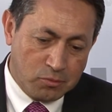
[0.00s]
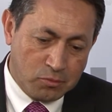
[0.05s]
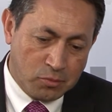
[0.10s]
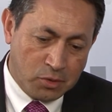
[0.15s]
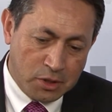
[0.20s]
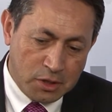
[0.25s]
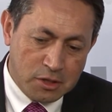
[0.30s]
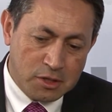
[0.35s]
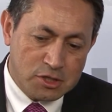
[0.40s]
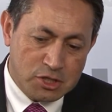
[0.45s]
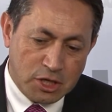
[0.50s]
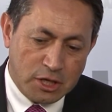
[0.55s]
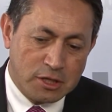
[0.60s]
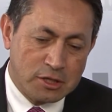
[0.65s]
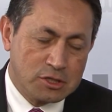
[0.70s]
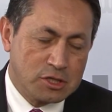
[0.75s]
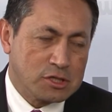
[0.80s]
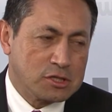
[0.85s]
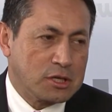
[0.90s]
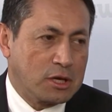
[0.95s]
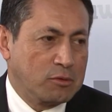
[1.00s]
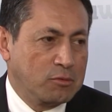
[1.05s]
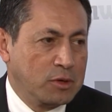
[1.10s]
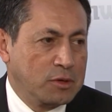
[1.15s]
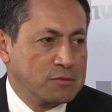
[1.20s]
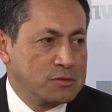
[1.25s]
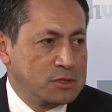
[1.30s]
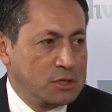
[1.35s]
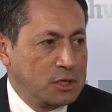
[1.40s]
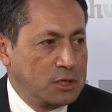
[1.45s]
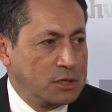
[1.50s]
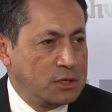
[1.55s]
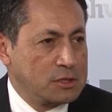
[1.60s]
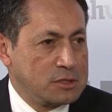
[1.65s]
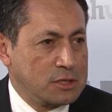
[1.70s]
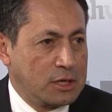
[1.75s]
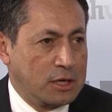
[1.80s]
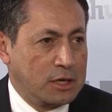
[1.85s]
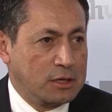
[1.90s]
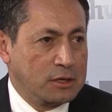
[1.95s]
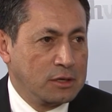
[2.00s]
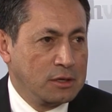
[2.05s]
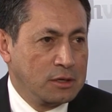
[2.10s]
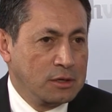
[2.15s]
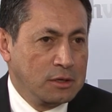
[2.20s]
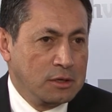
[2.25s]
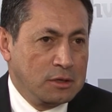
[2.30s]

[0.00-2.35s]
one of the challenges that we've seen that